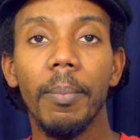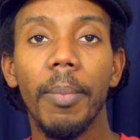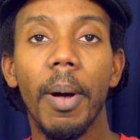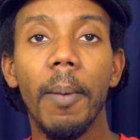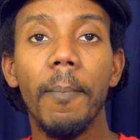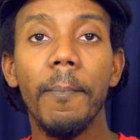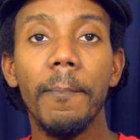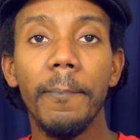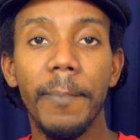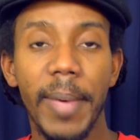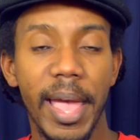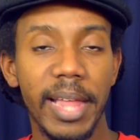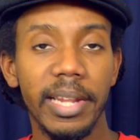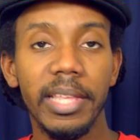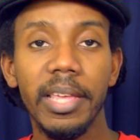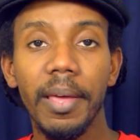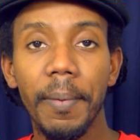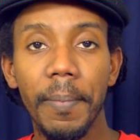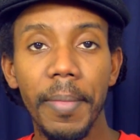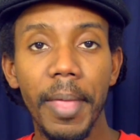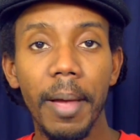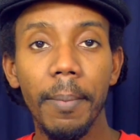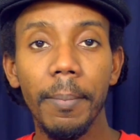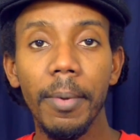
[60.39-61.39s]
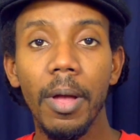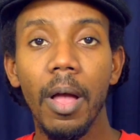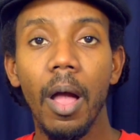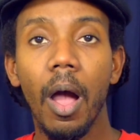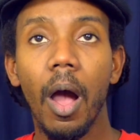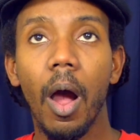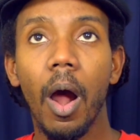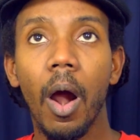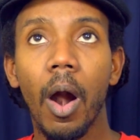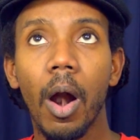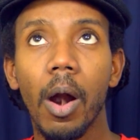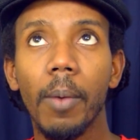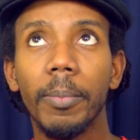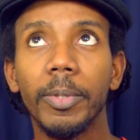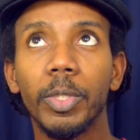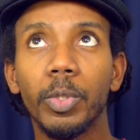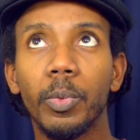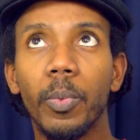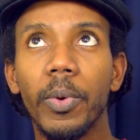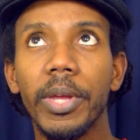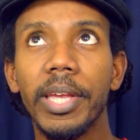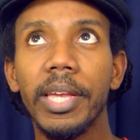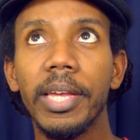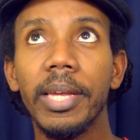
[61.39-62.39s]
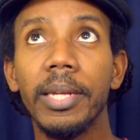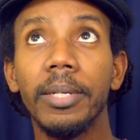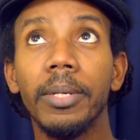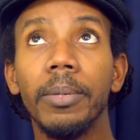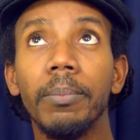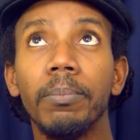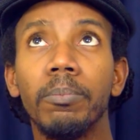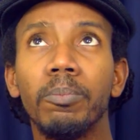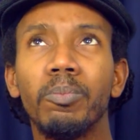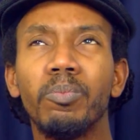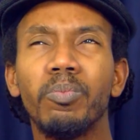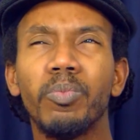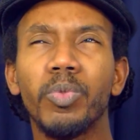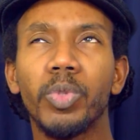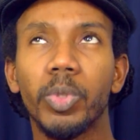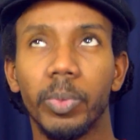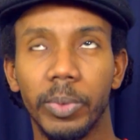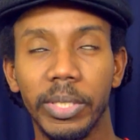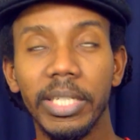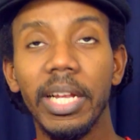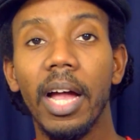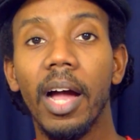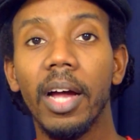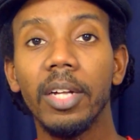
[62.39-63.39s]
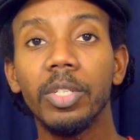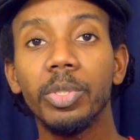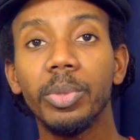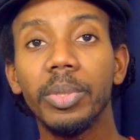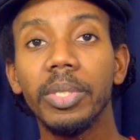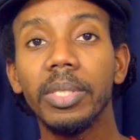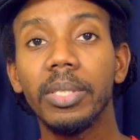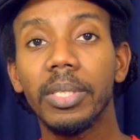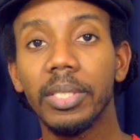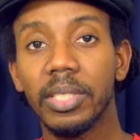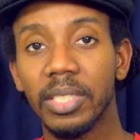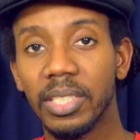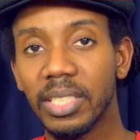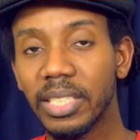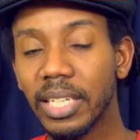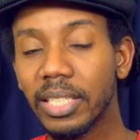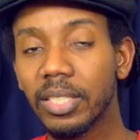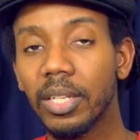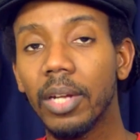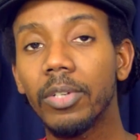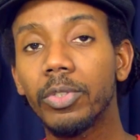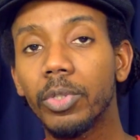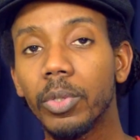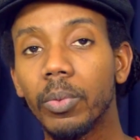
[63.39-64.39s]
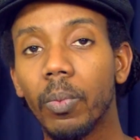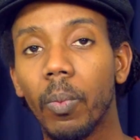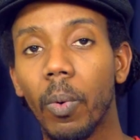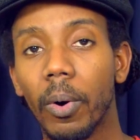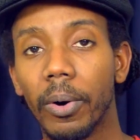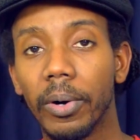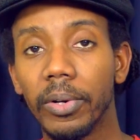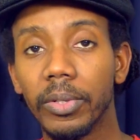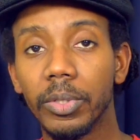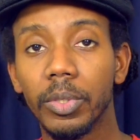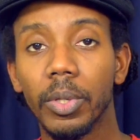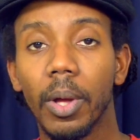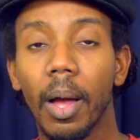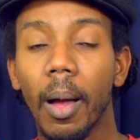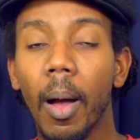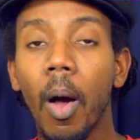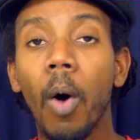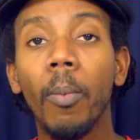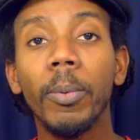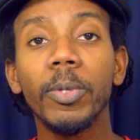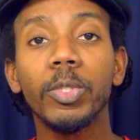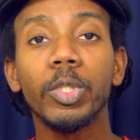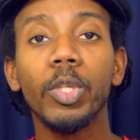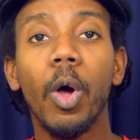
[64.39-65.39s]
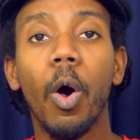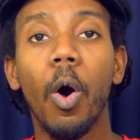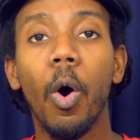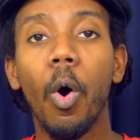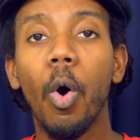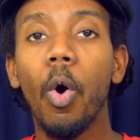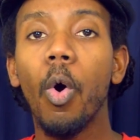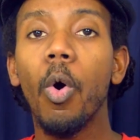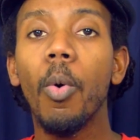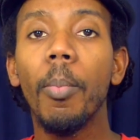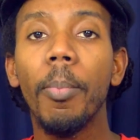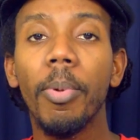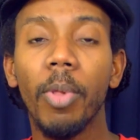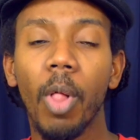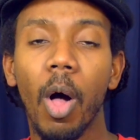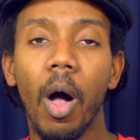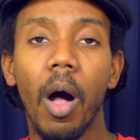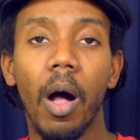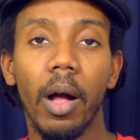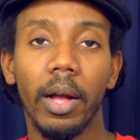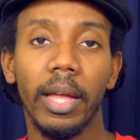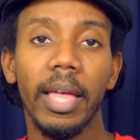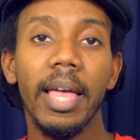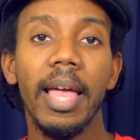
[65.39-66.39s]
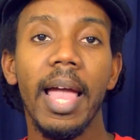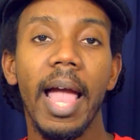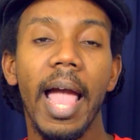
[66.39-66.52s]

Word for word: But many of them are between 300 to 600 words, almost a whole blog.